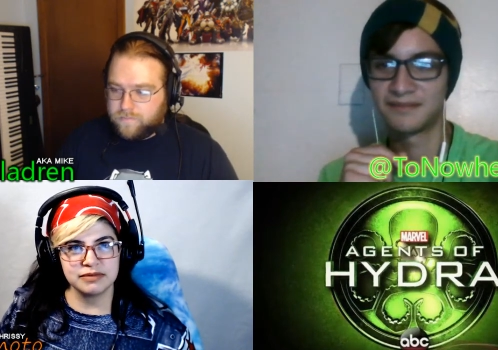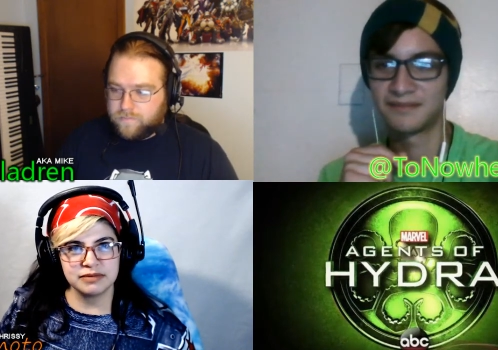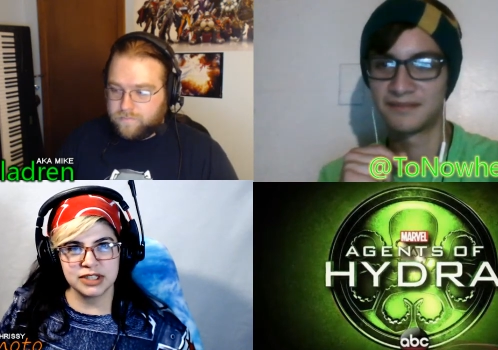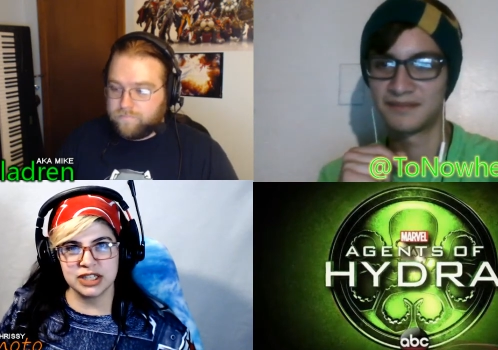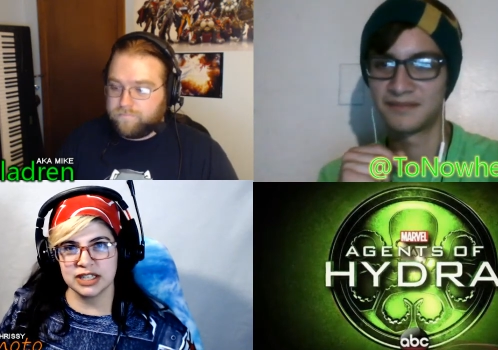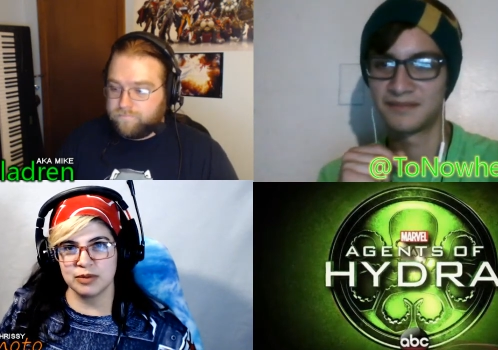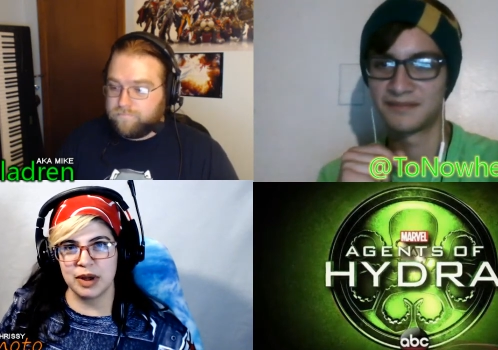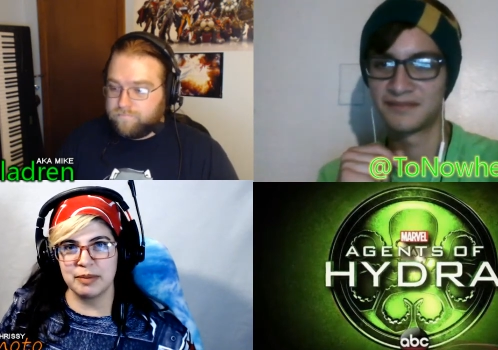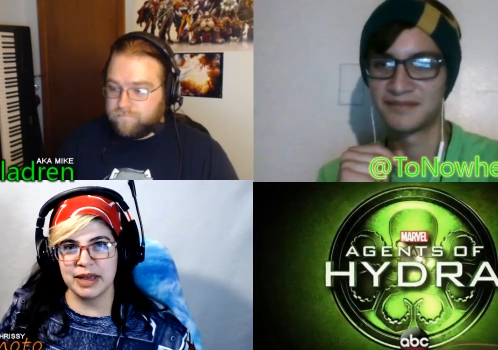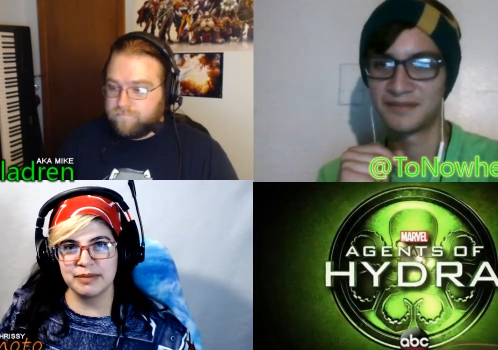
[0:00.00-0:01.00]
Speaker 1: She doesn't want
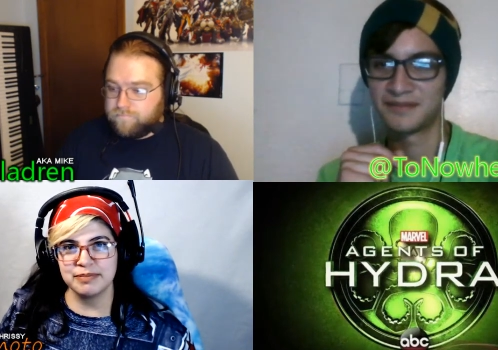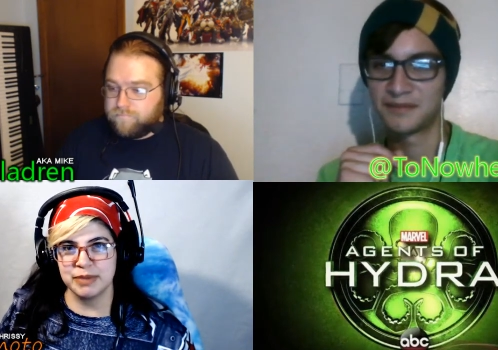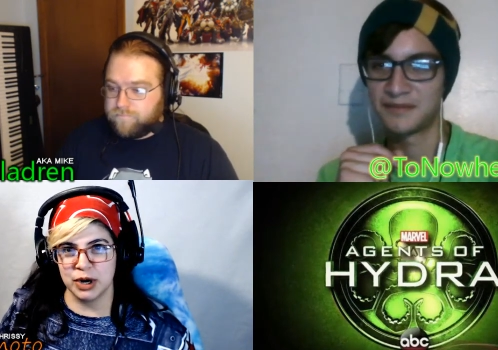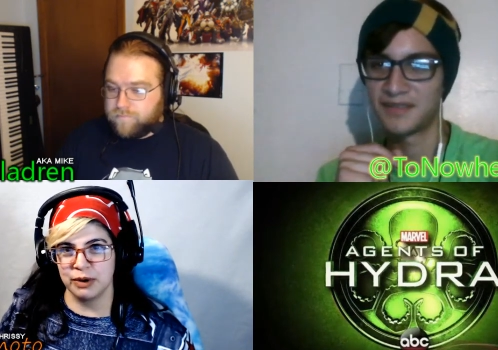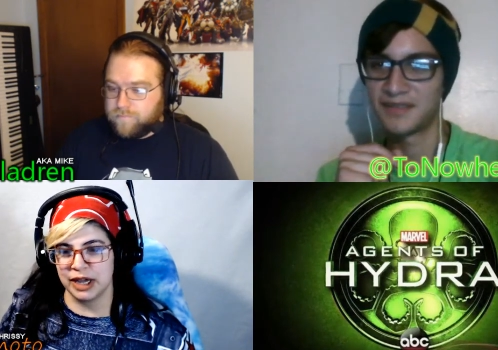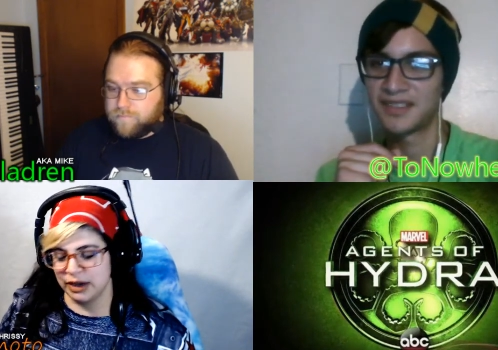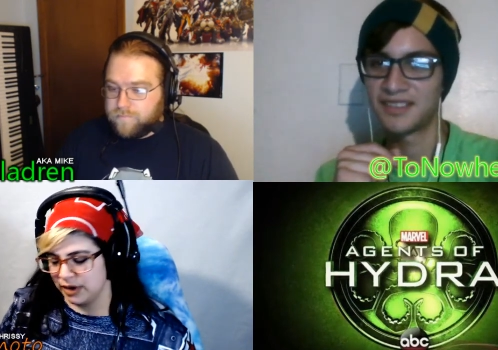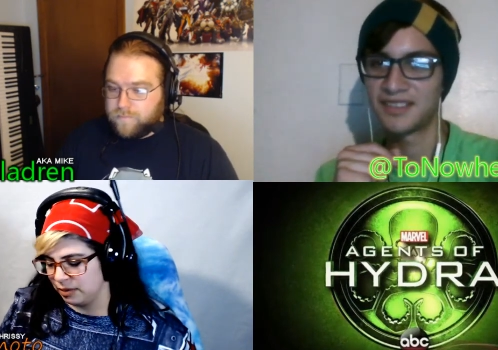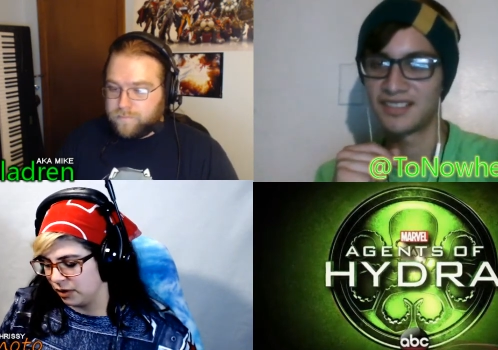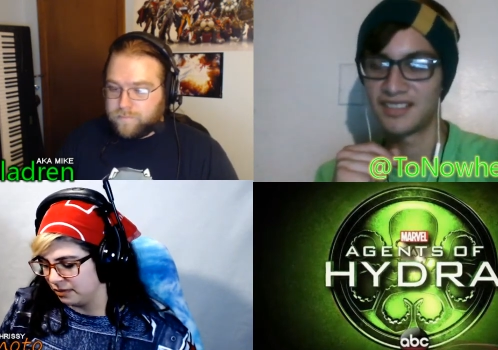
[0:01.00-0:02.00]
to be a Pinocchio
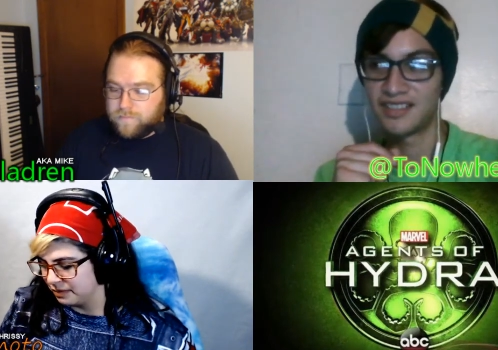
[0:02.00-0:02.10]
anymore.